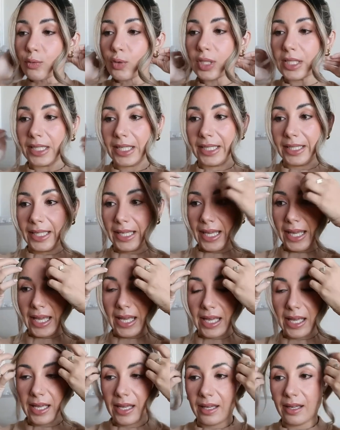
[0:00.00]
was like
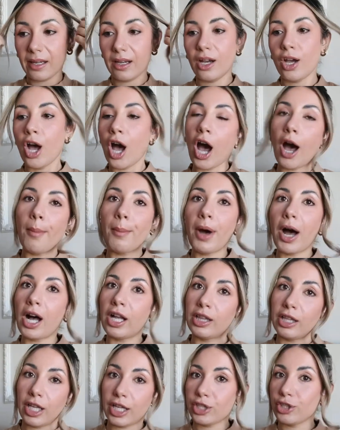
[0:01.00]
a come
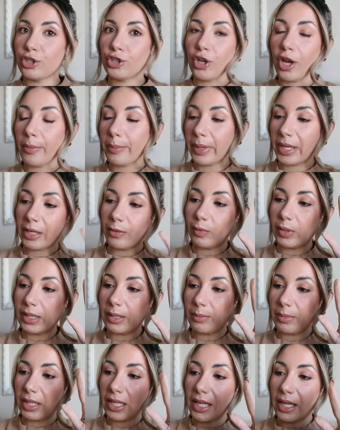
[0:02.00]
online shopping with
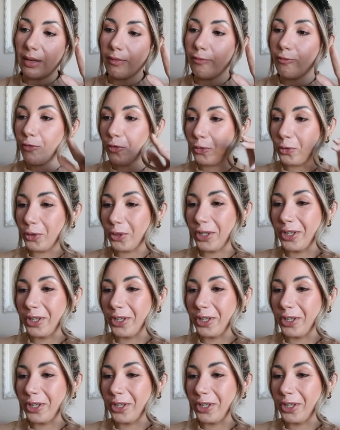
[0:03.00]
me for